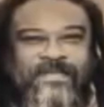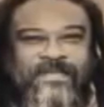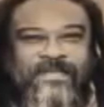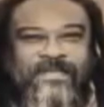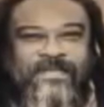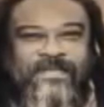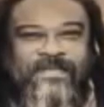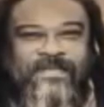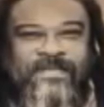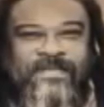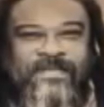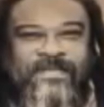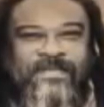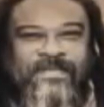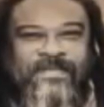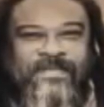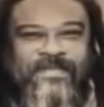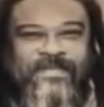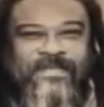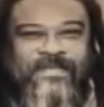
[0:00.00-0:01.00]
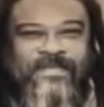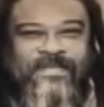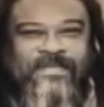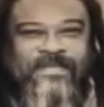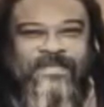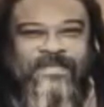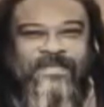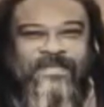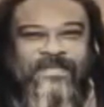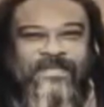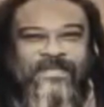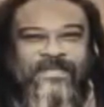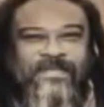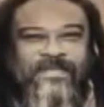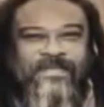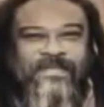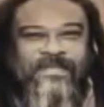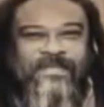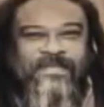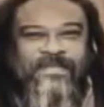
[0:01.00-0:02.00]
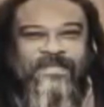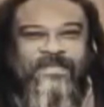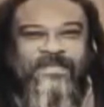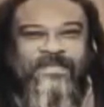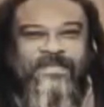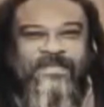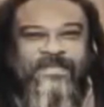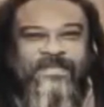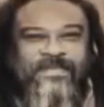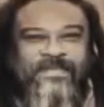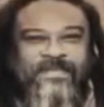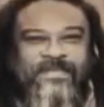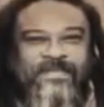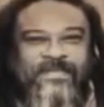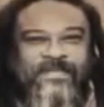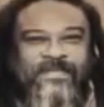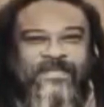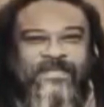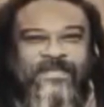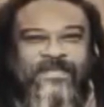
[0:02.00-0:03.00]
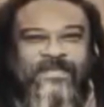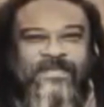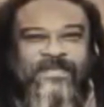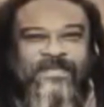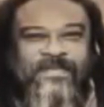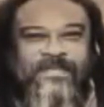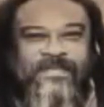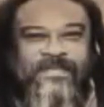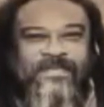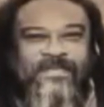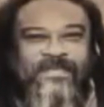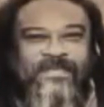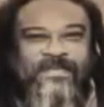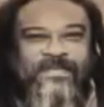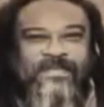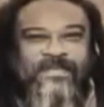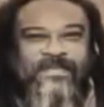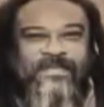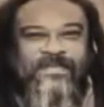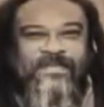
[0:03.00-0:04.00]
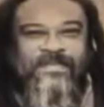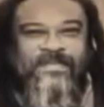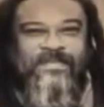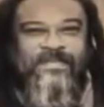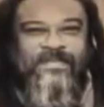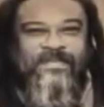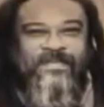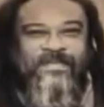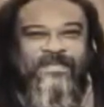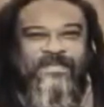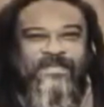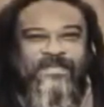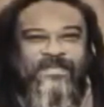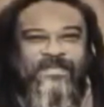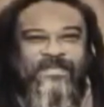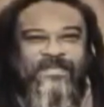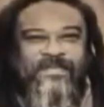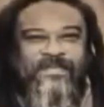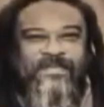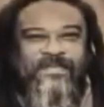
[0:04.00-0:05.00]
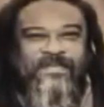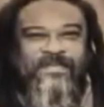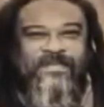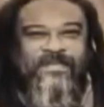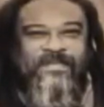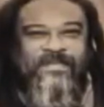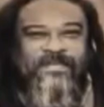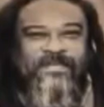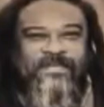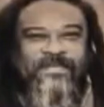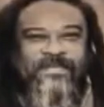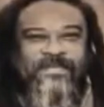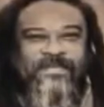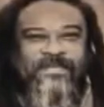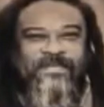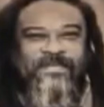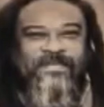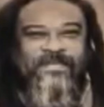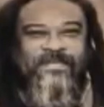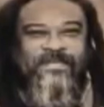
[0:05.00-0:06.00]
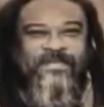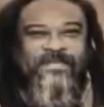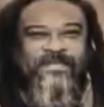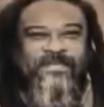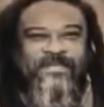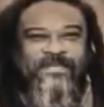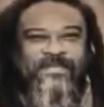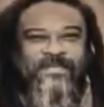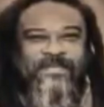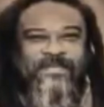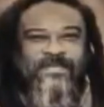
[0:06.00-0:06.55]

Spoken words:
(not speaking)